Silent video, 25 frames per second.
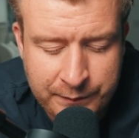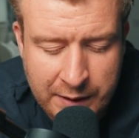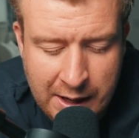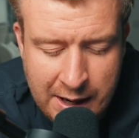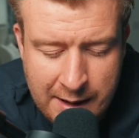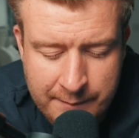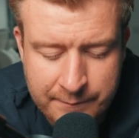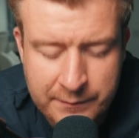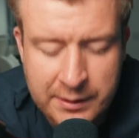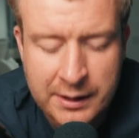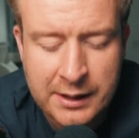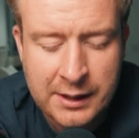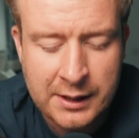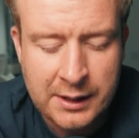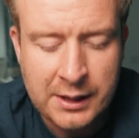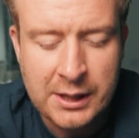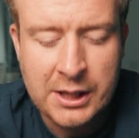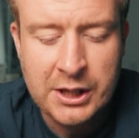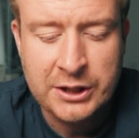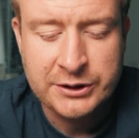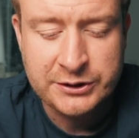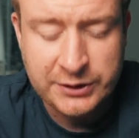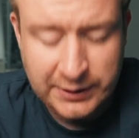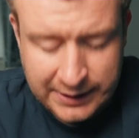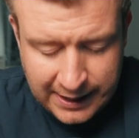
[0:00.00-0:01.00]

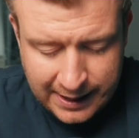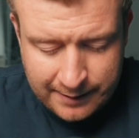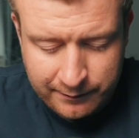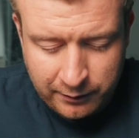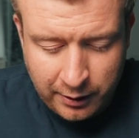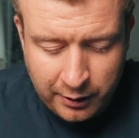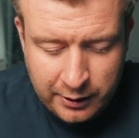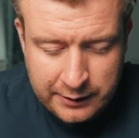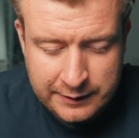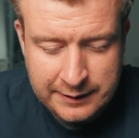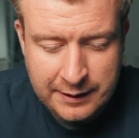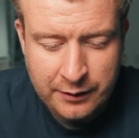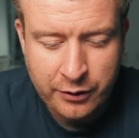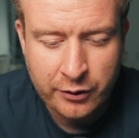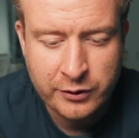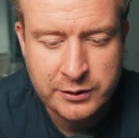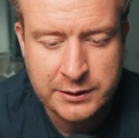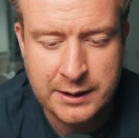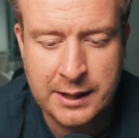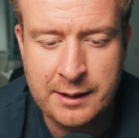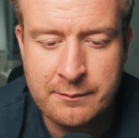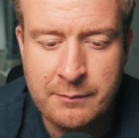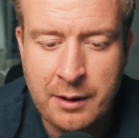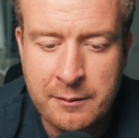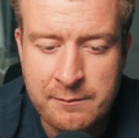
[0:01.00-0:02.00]
Like I said, those
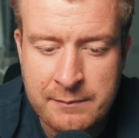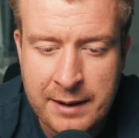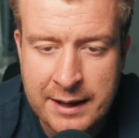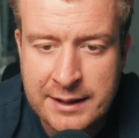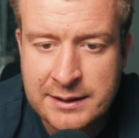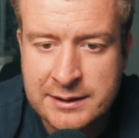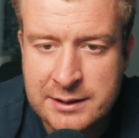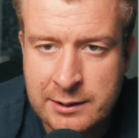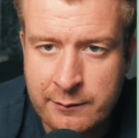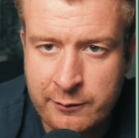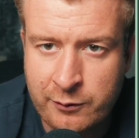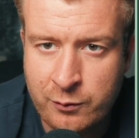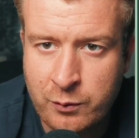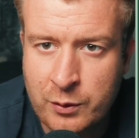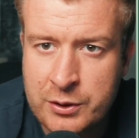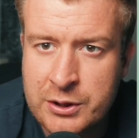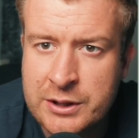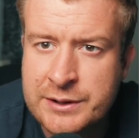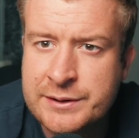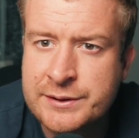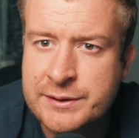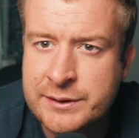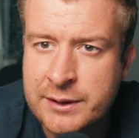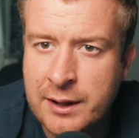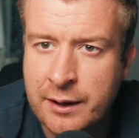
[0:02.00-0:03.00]
are kind of my main tips for what you
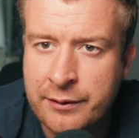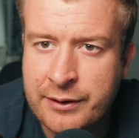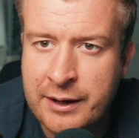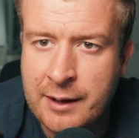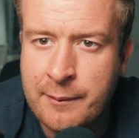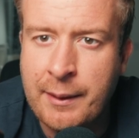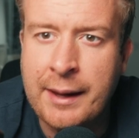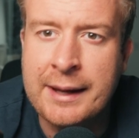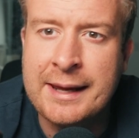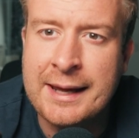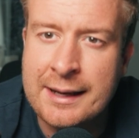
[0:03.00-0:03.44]
can start thinking about.